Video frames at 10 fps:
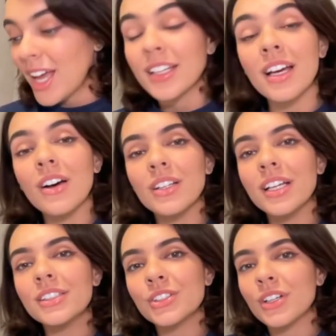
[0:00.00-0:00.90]
Now
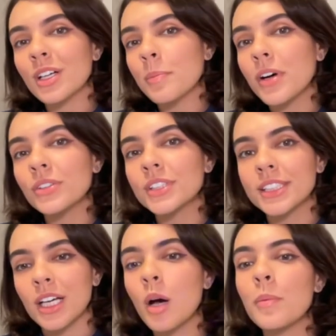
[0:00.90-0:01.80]
let's talk about
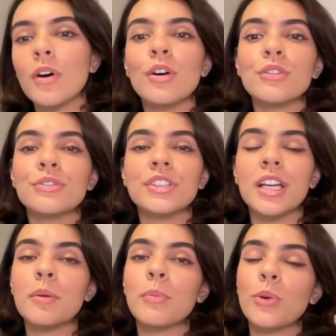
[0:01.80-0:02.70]
some of the
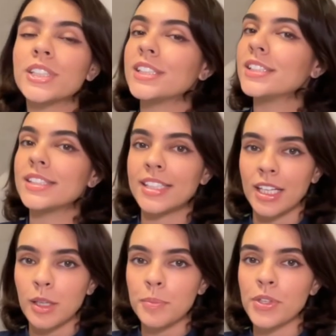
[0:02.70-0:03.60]
important
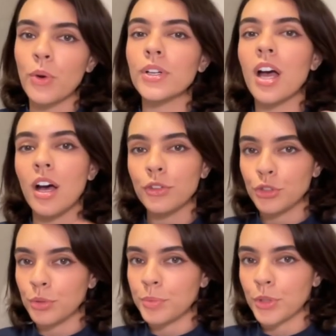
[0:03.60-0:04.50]
tips on how
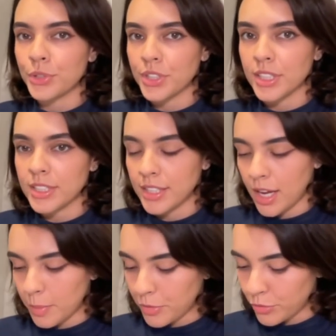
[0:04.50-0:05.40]
to approach this
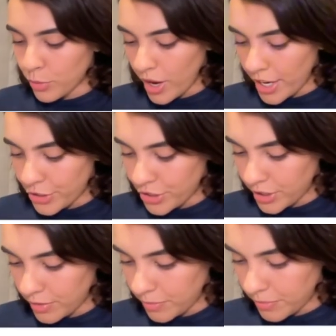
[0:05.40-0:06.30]
type of
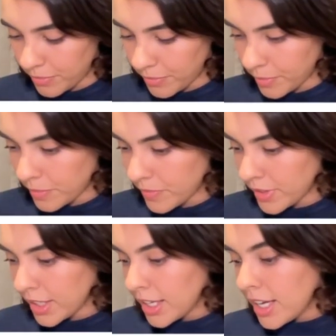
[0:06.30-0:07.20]
question.
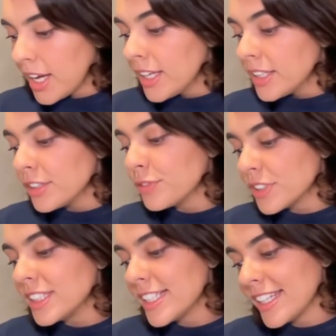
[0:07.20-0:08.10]
The
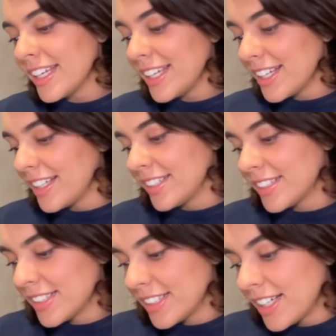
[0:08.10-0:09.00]
first thing
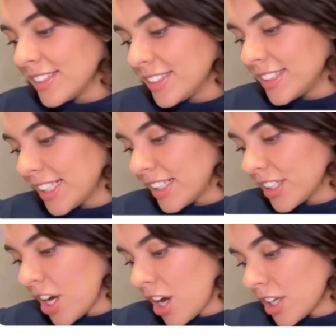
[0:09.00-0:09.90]
is
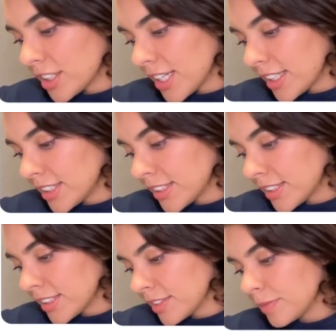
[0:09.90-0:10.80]
understand
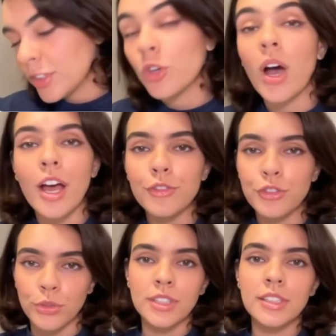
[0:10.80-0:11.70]
context. You have
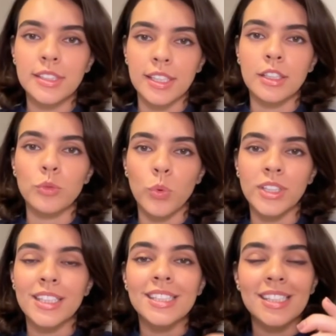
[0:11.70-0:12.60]
to understand
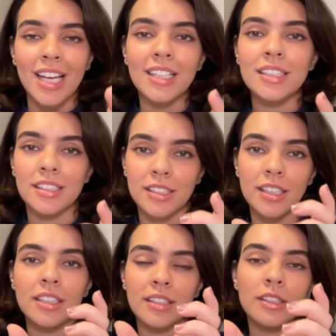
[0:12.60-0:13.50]
what the
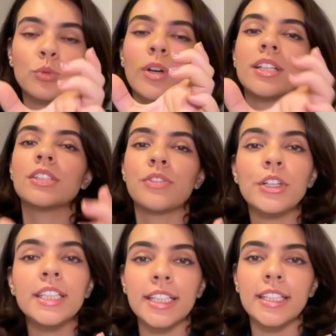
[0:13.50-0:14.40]
sentence, this one is
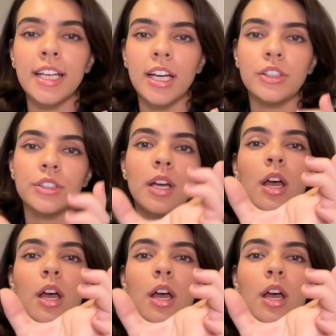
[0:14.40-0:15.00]
very detailed